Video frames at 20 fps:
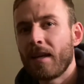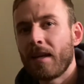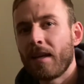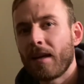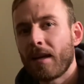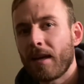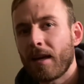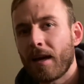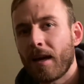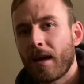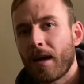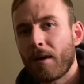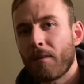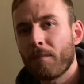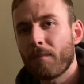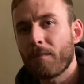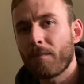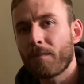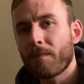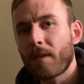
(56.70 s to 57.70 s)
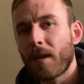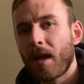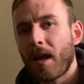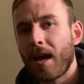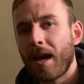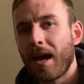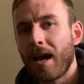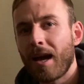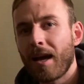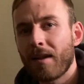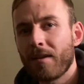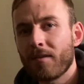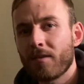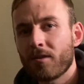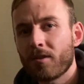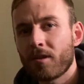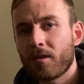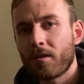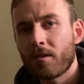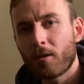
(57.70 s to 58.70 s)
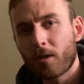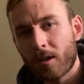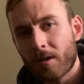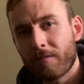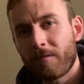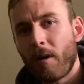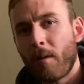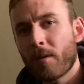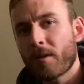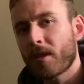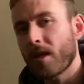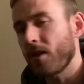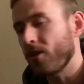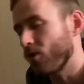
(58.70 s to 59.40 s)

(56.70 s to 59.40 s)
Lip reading: and looking forward to it.